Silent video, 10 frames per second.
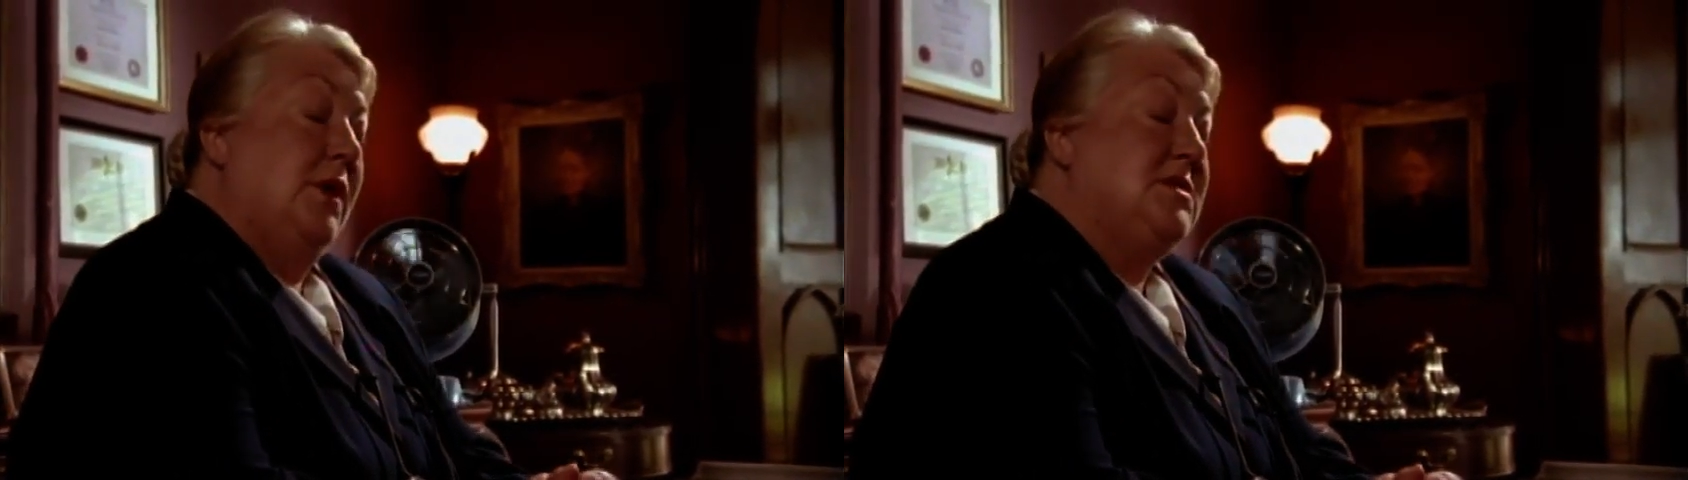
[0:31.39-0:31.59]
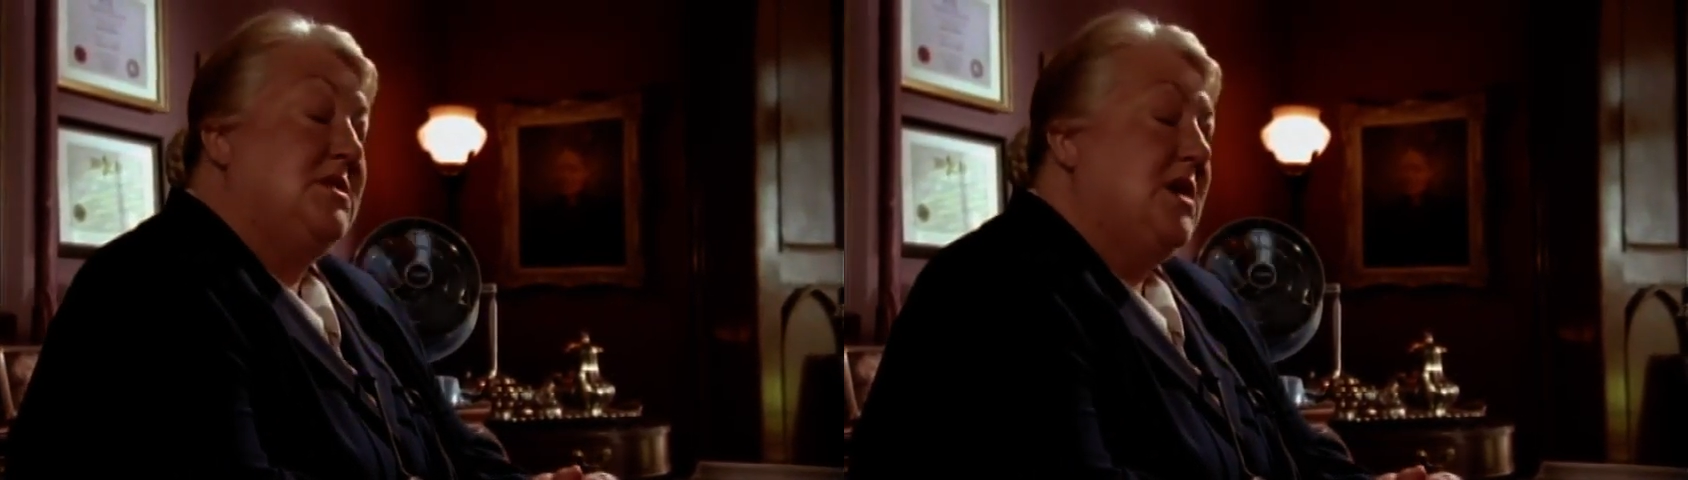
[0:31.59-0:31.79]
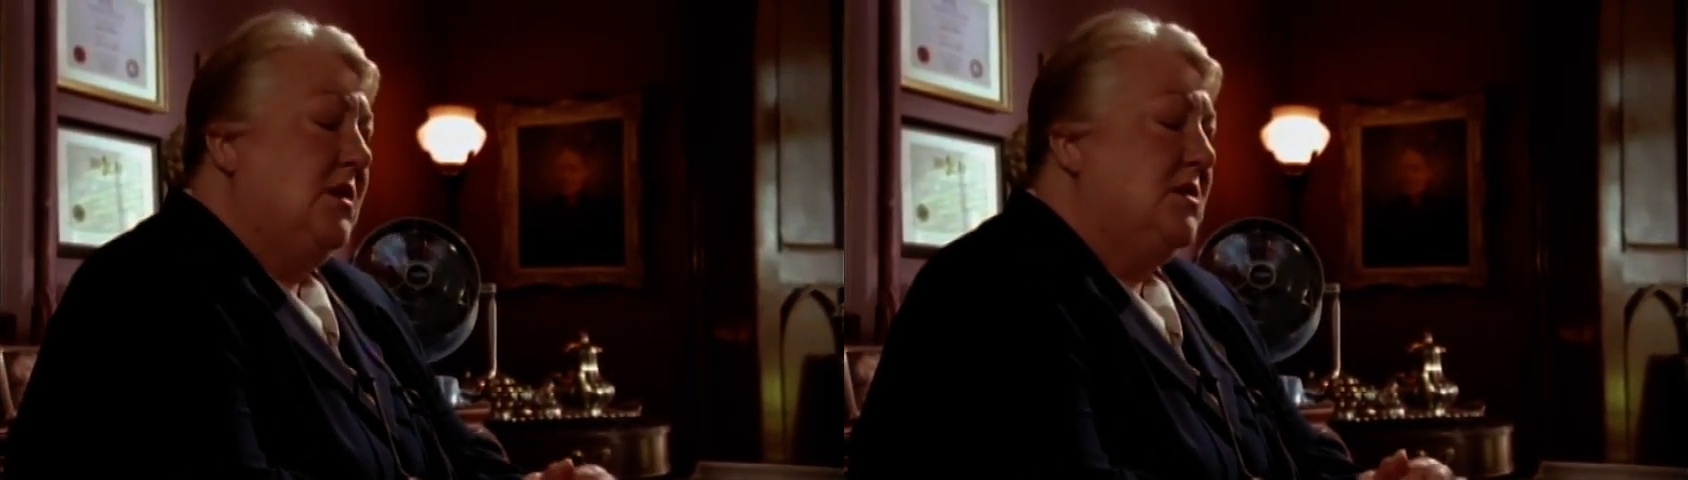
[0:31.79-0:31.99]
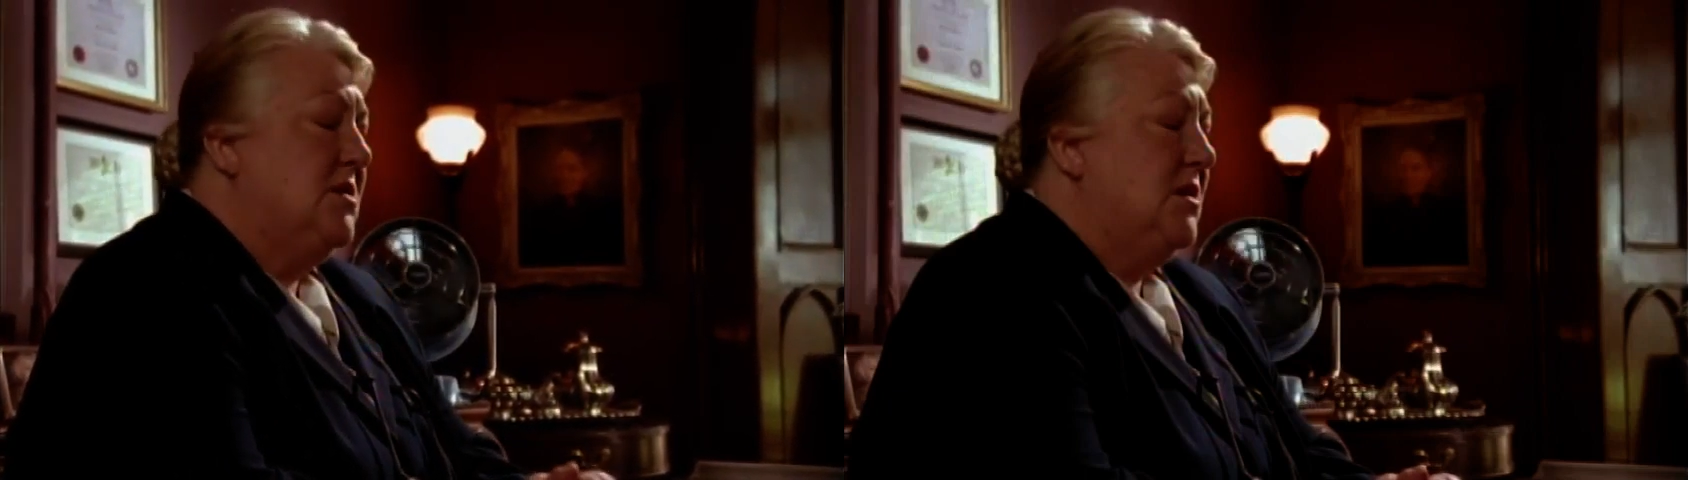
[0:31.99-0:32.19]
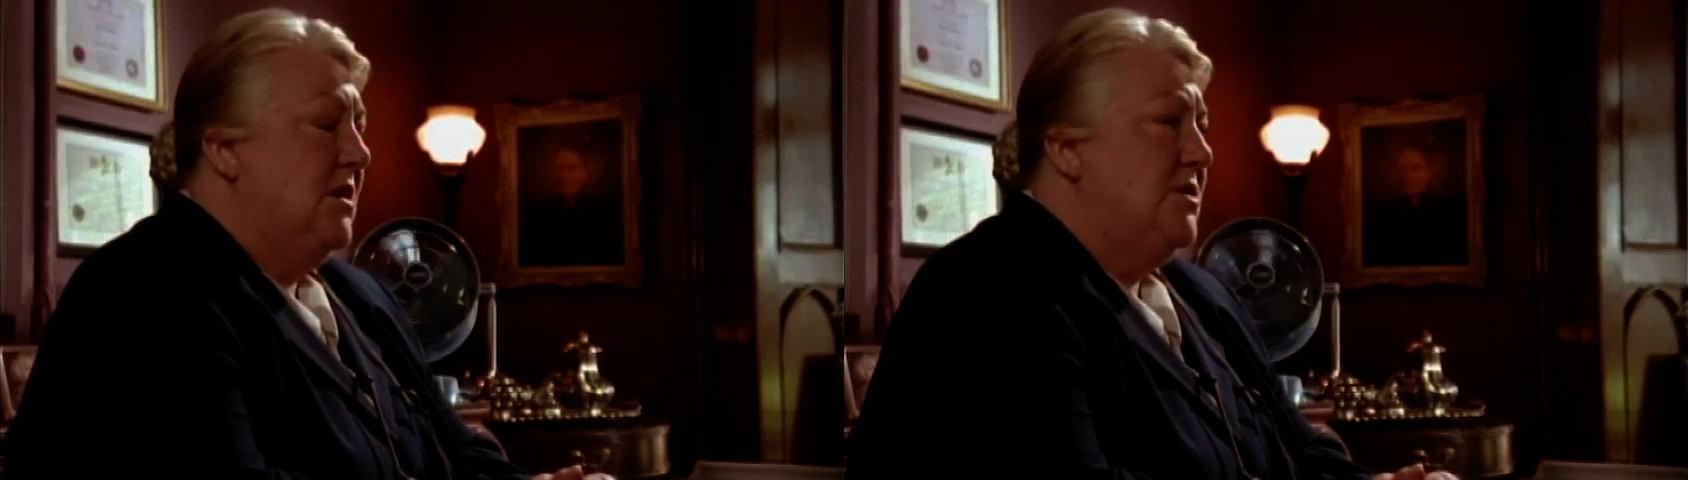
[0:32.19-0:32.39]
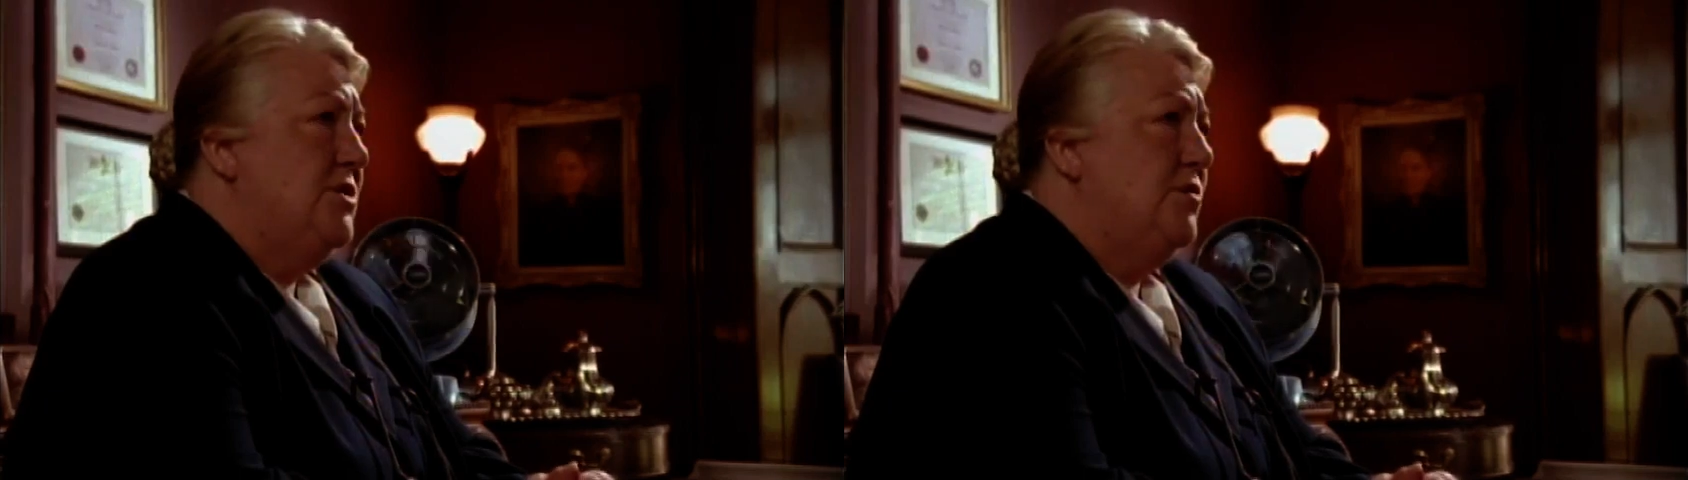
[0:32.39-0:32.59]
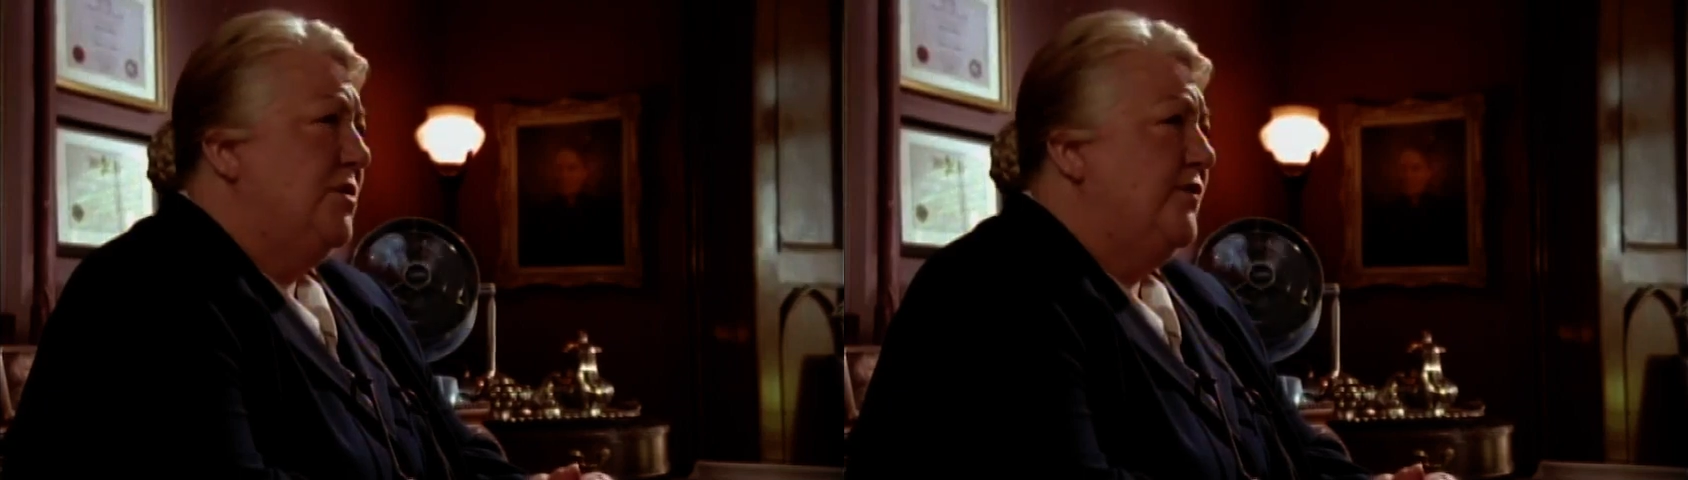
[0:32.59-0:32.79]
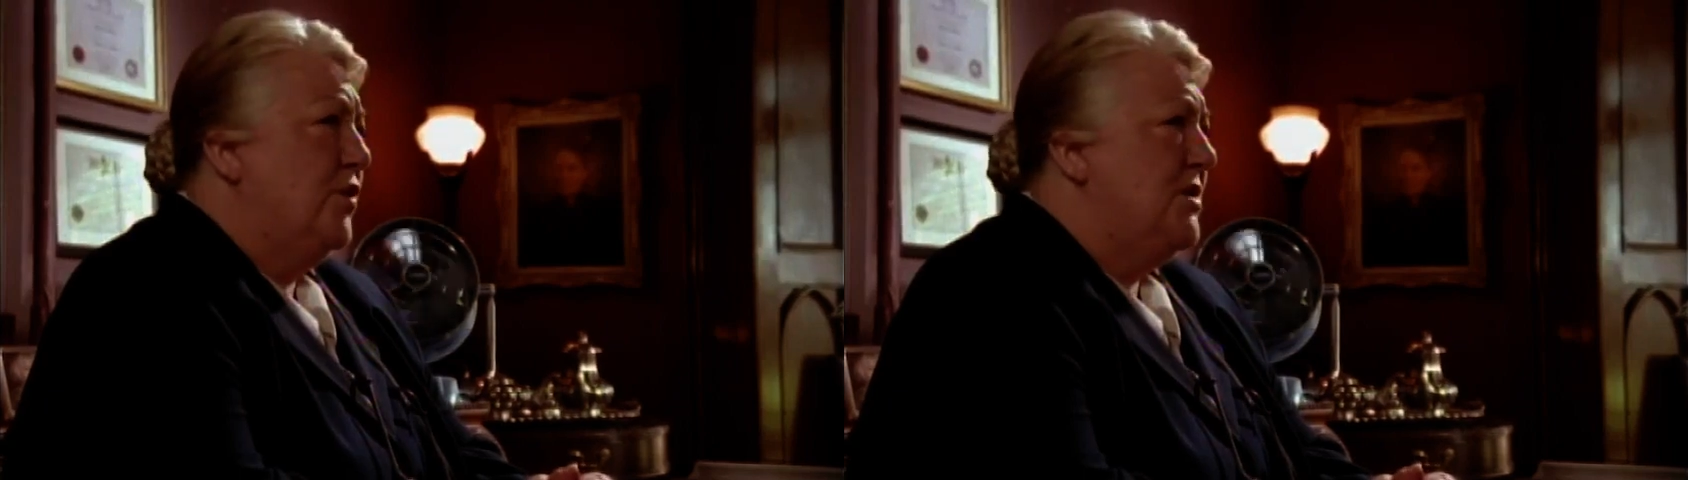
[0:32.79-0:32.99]
sucked into
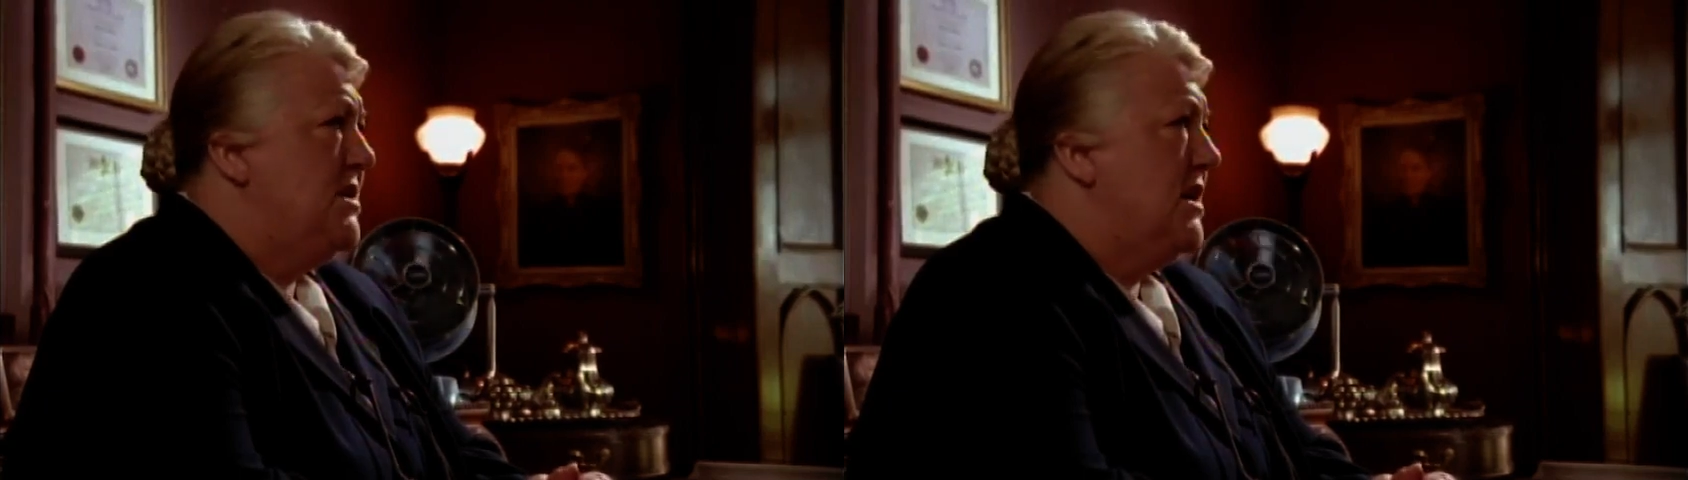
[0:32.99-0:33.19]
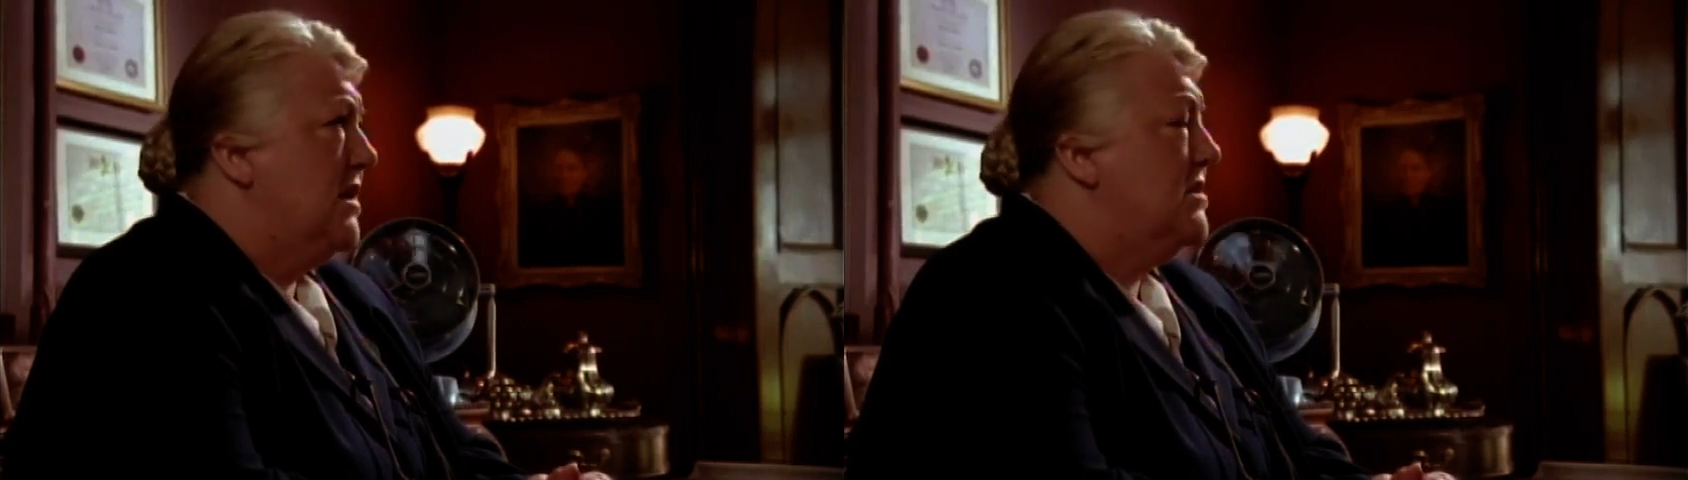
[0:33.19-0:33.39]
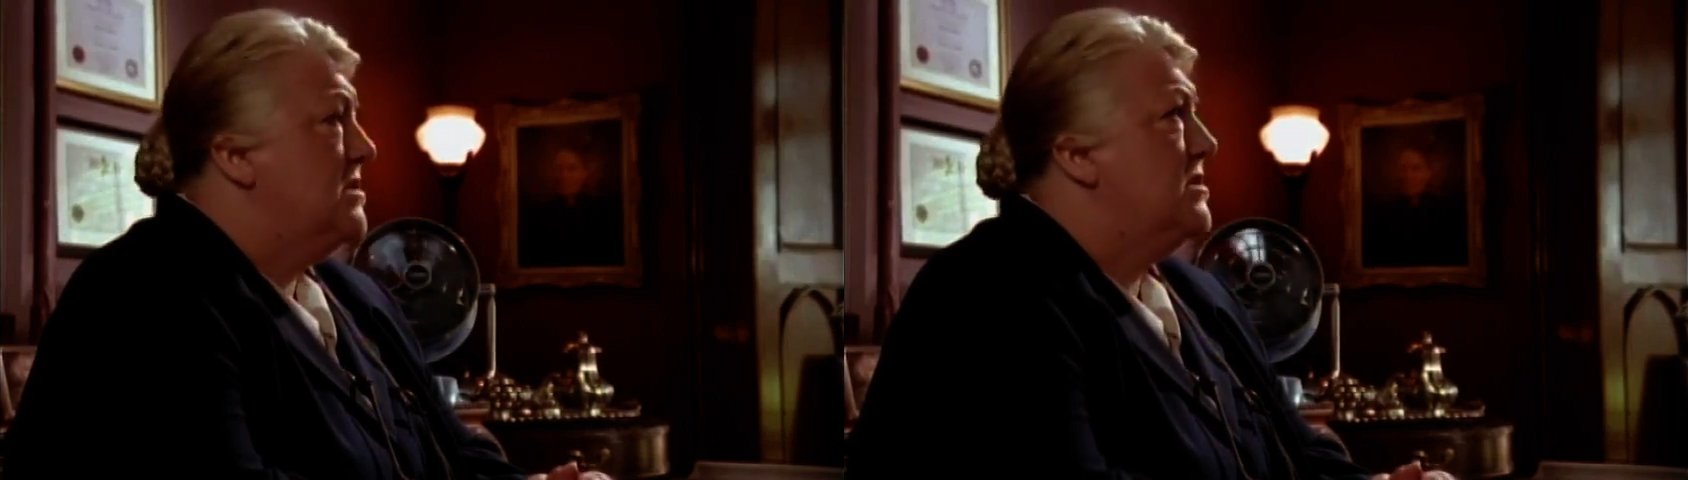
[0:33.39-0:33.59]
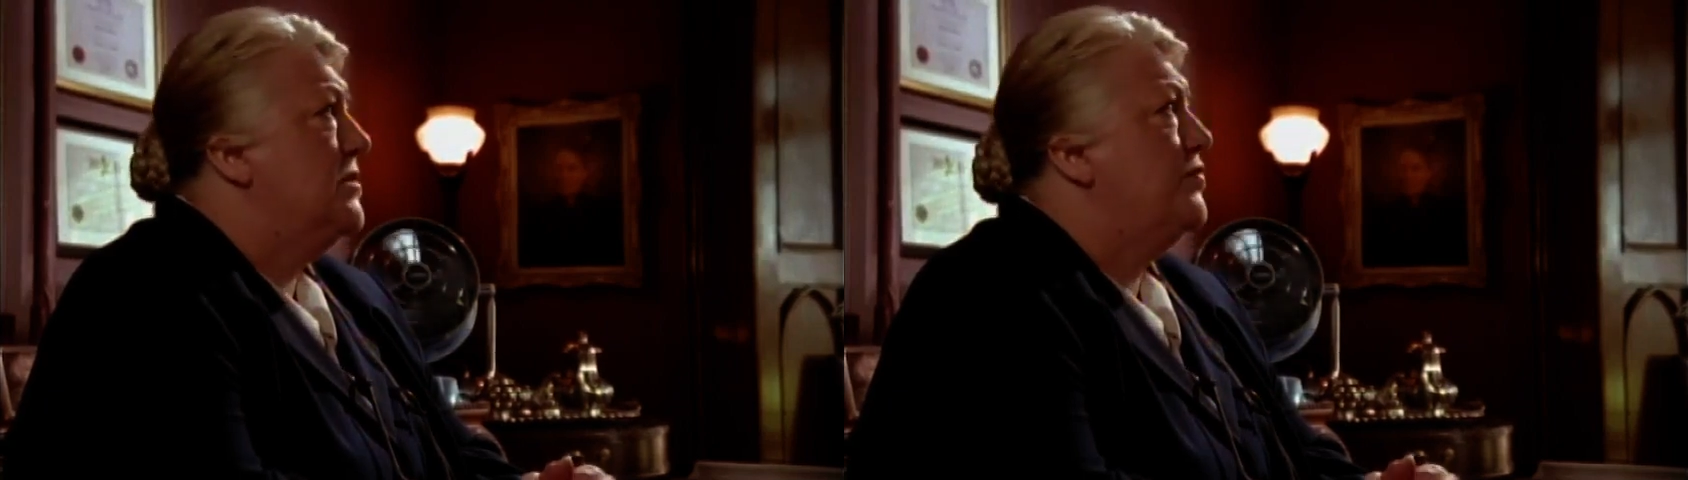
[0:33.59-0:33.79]
a vortex?